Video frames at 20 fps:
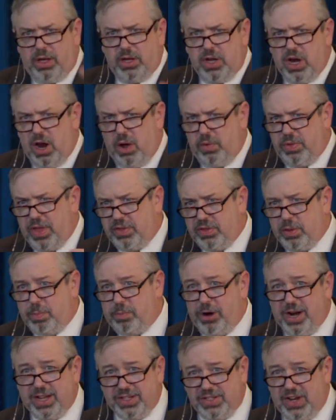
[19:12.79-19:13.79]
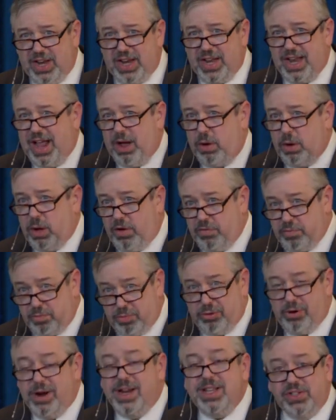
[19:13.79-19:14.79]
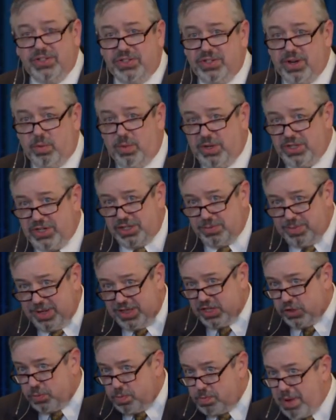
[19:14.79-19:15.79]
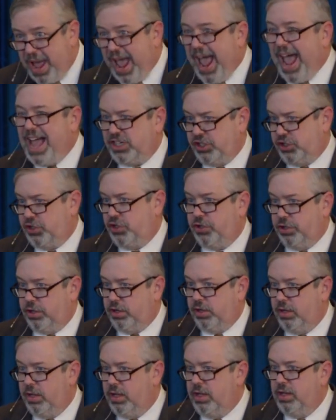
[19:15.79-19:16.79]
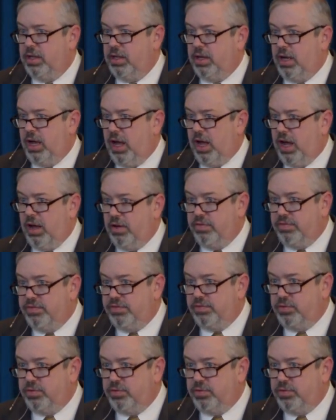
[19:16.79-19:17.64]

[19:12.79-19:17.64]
that the president now of Princeton, which has been this bastion of